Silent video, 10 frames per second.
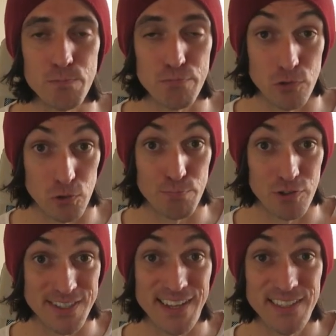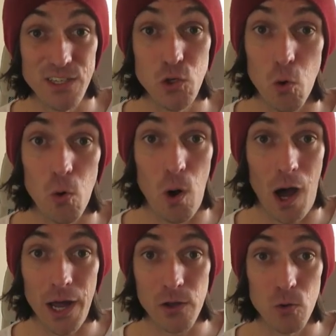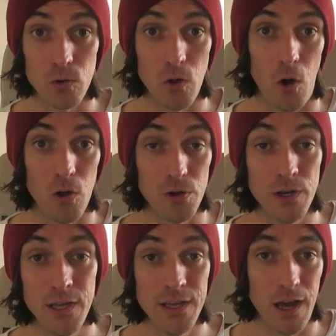presenting your article on